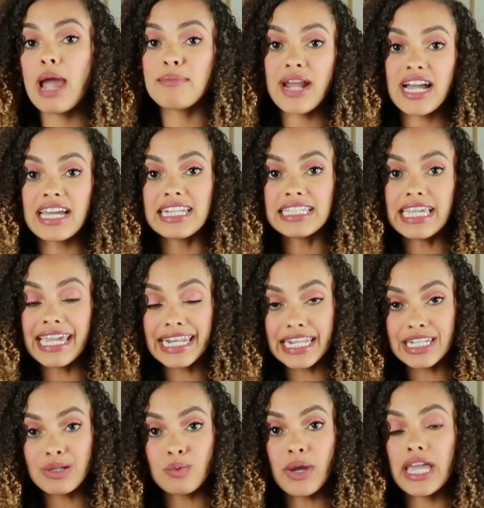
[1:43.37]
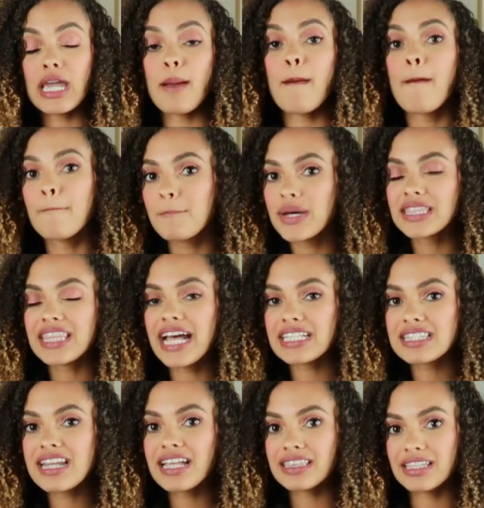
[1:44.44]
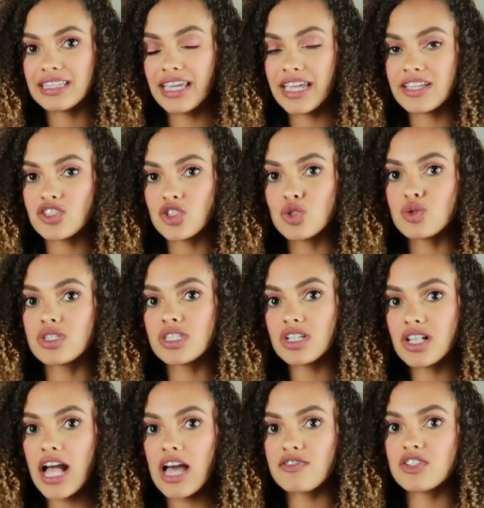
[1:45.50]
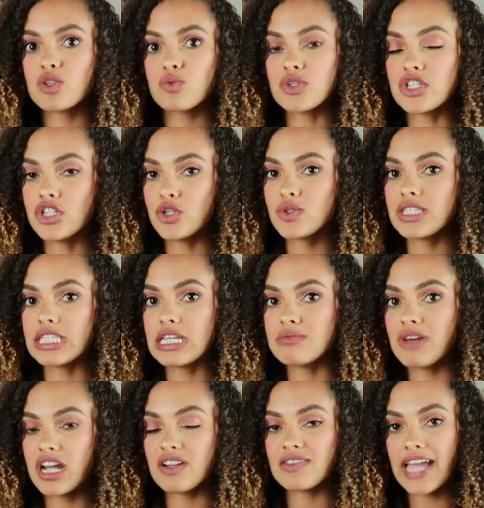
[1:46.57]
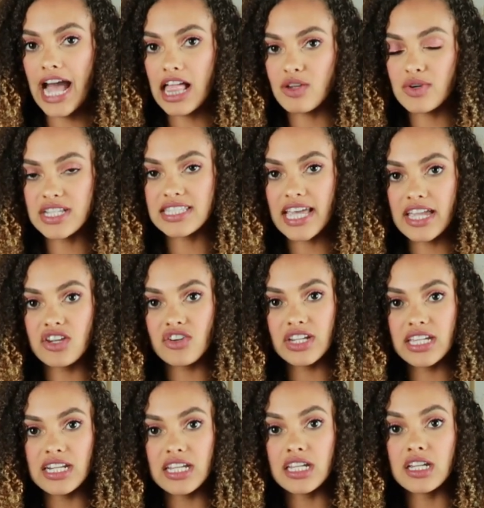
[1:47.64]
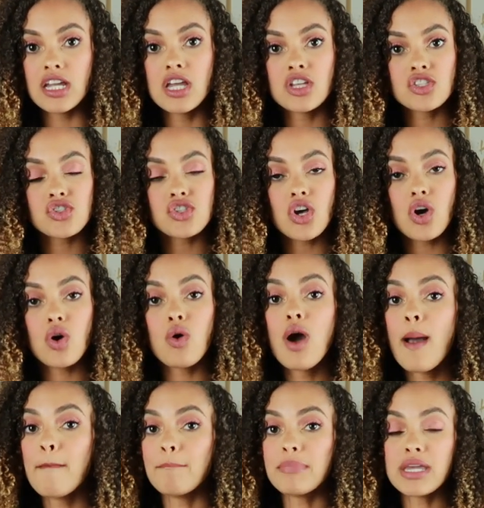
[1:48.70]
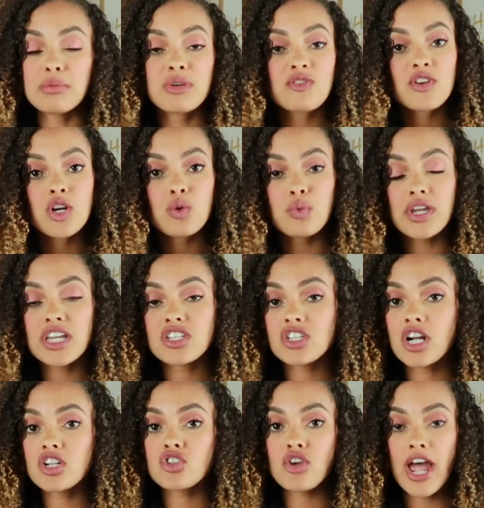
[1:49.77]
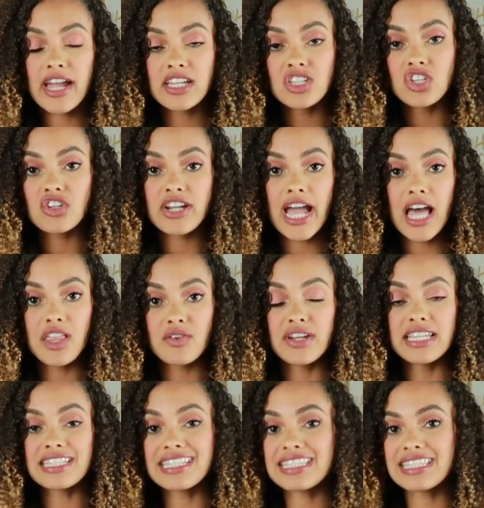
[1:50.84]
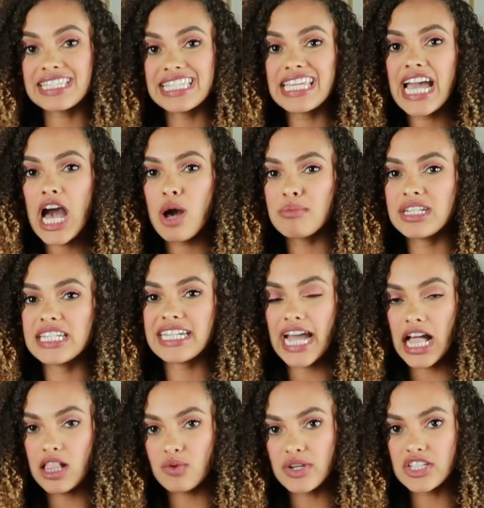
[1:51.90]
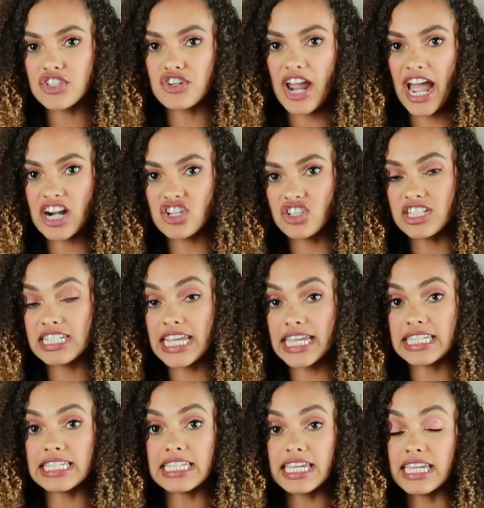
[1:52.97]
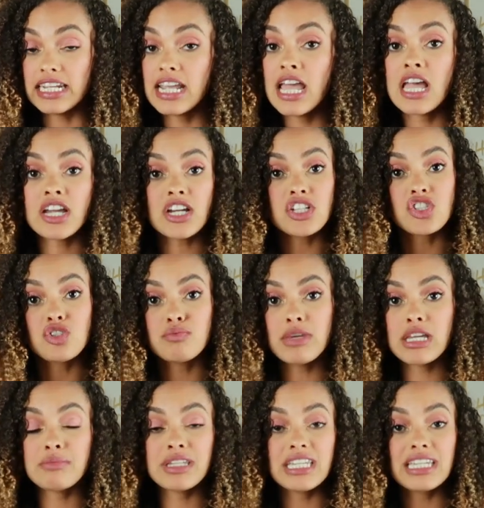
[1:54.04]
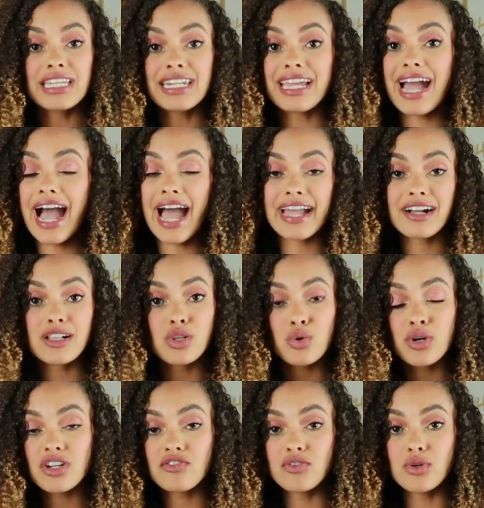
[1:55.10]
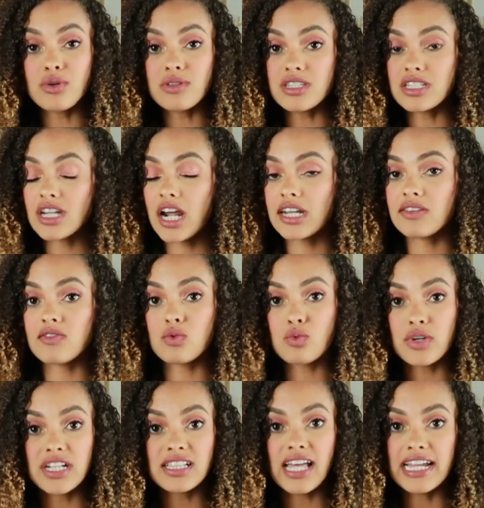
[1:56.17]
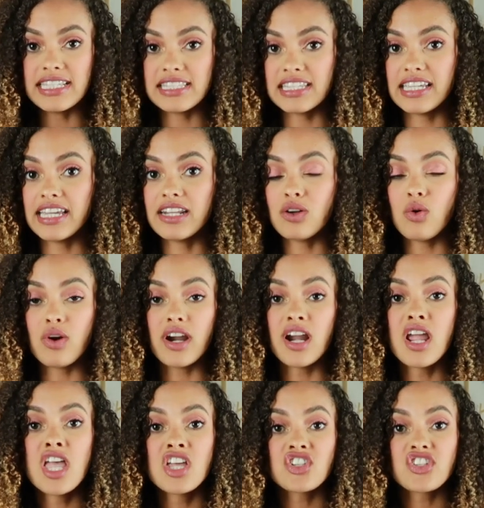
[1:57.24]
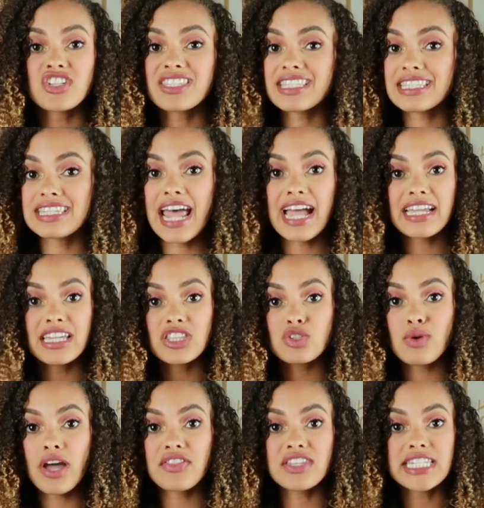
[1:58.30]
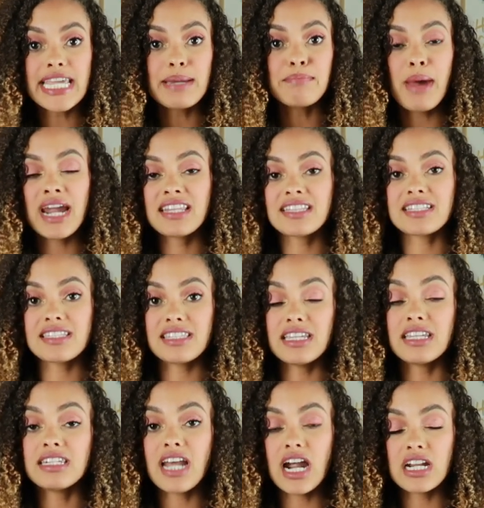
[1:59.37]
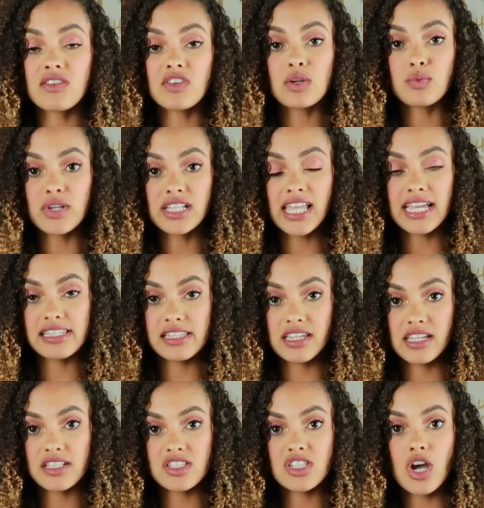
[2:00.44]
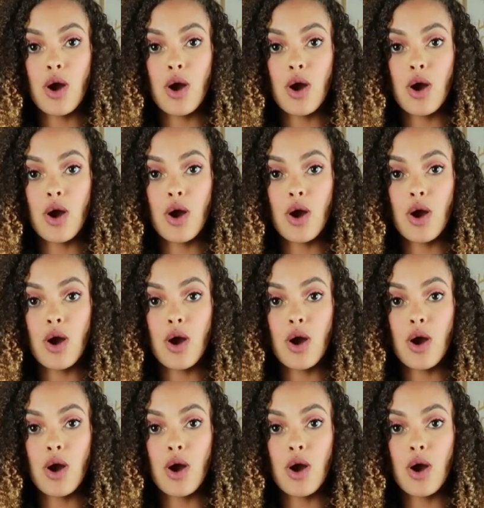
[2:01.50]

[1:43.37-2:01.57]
I'm not gonna gain any weight. But that's not the case. You still have to reduce the amount of calories that you're eating. So maybe for a week, start tracking your calories and see how many calories you're actually taking in, because you may be eating high caloric foods and not even realizing it, or just snacking throughout the day mindlessly and not even realizing it.